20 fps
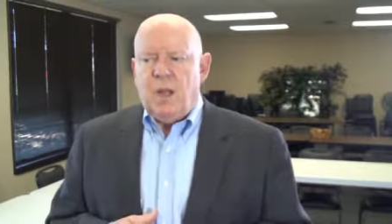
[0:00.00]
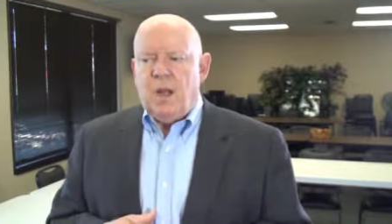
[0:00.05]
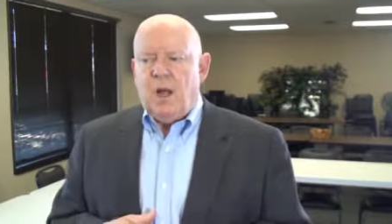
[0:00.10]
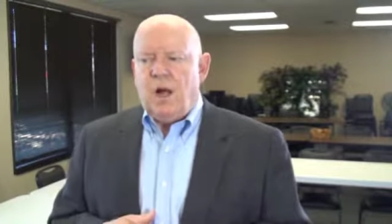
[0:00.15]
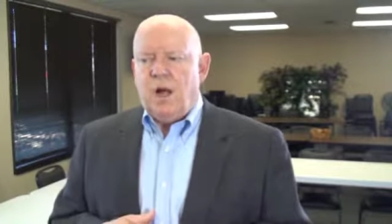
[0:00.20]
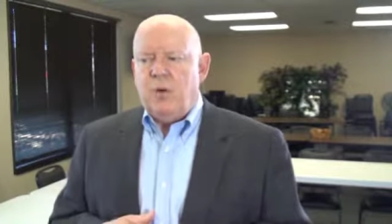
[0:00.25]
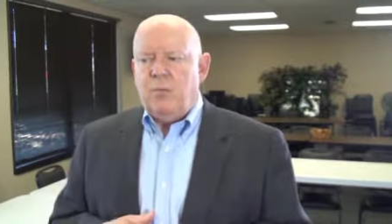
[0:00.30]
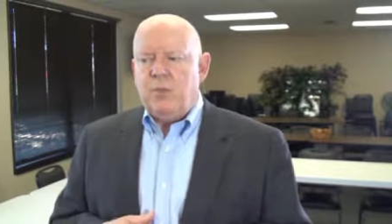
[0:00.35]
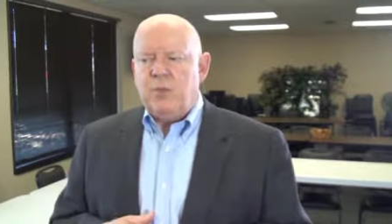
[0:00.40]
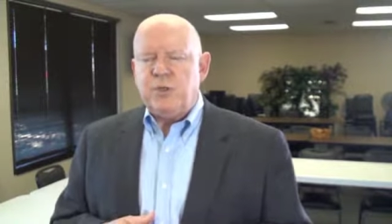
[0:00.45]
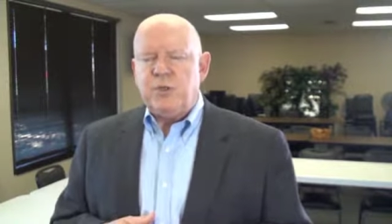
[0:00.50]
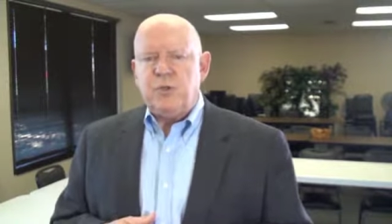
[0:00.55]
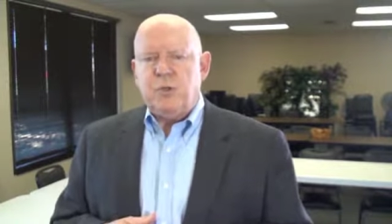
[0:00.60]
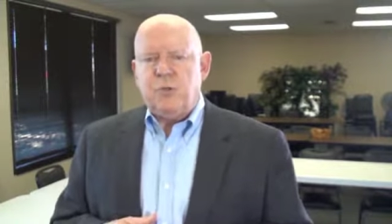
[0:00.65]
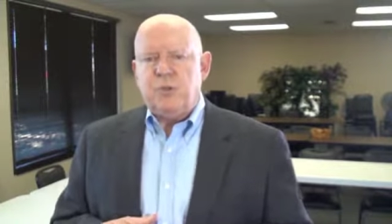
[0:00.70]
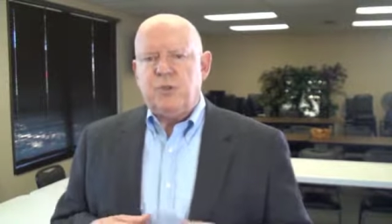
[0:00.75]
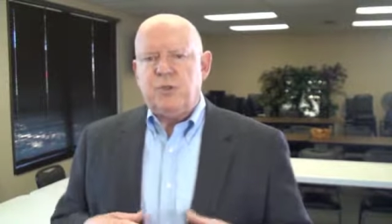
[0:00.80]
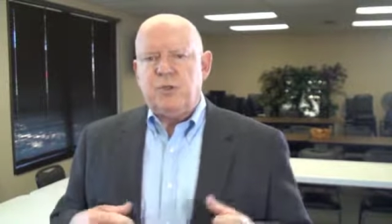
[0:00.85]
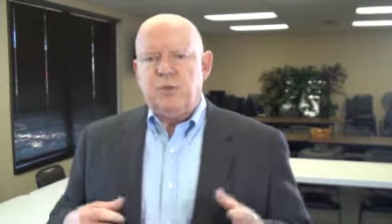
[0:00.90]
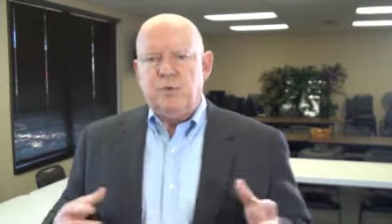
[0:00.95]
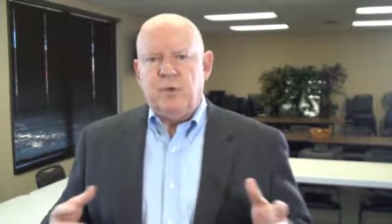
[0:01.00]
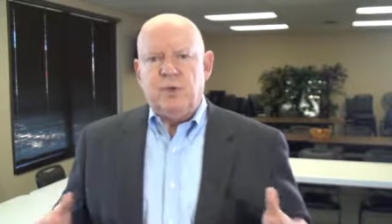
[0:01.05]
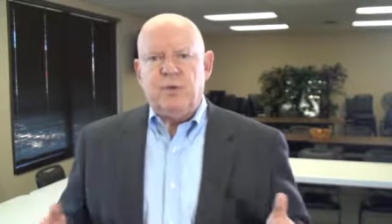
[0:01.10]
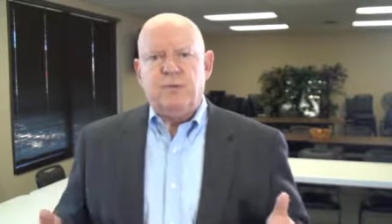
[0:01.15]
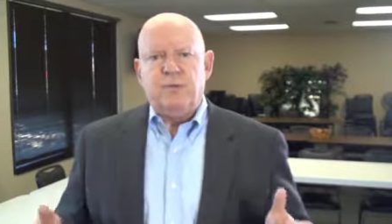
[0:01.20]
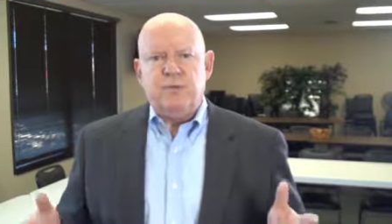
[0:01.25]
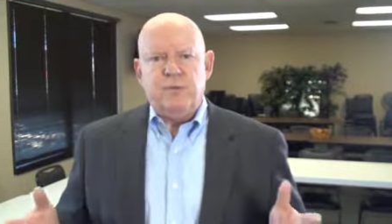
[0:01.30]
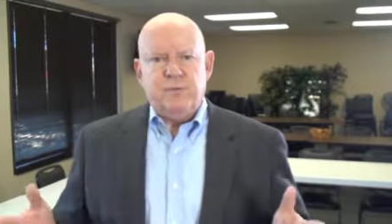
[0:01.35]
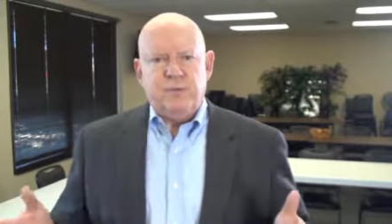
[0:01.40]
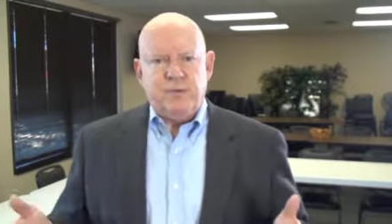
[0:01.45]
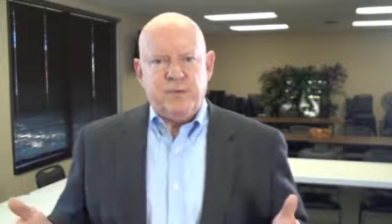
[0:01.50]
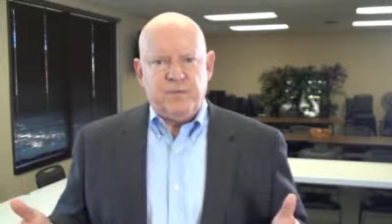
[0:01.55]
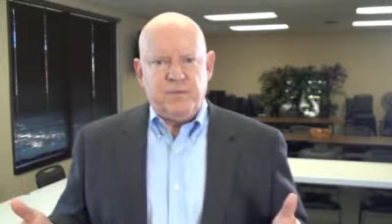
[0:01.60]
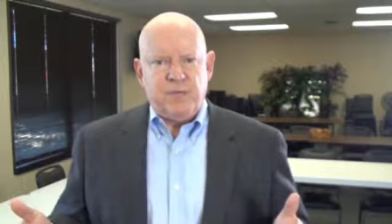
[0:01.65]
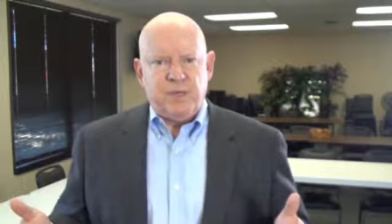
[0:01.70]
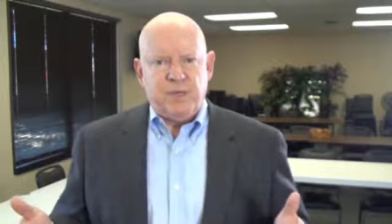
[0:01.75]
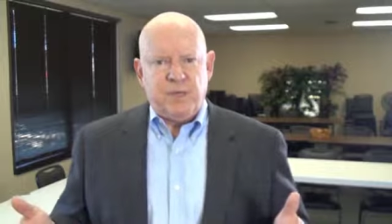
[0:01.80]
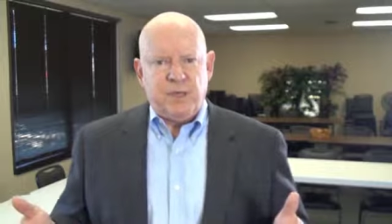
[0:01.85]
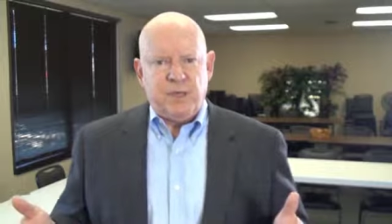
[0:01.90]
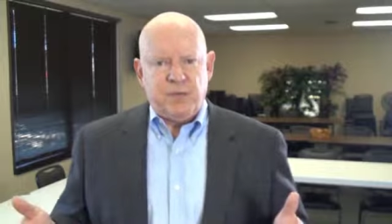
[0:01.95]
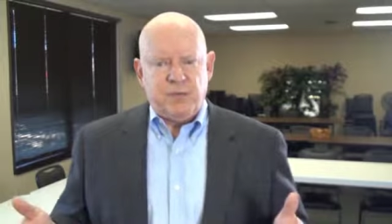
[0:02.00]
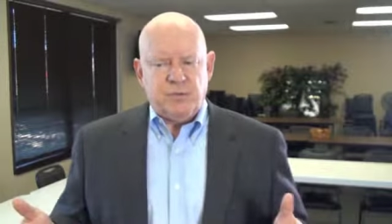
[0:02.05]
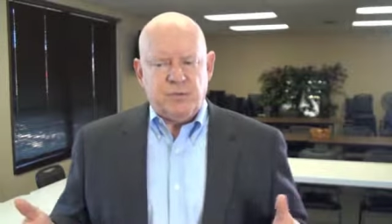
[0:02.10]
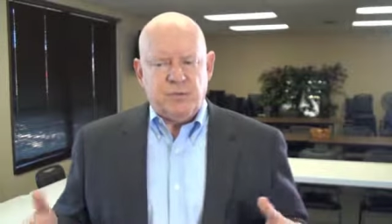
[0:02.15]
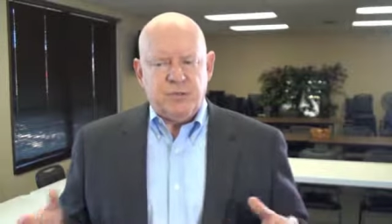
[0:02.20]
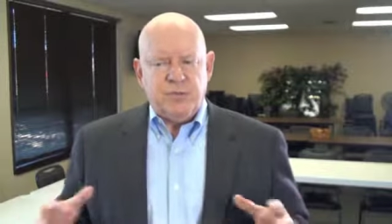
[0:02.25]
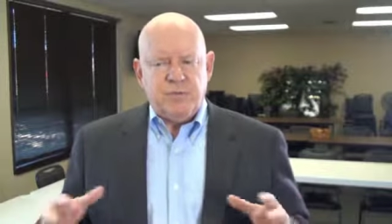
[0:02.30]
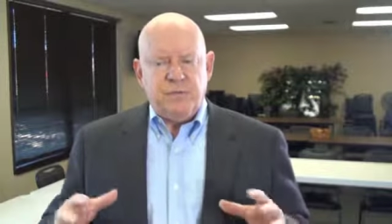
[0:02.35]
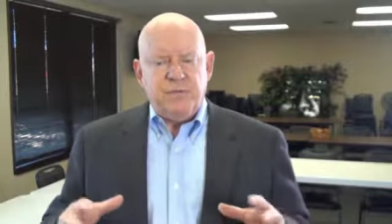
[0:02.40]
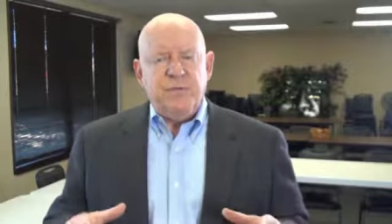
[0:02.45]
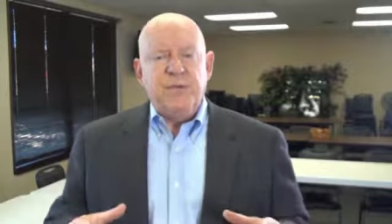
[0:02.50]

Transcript: uh, we sold two hundred fifty accounts.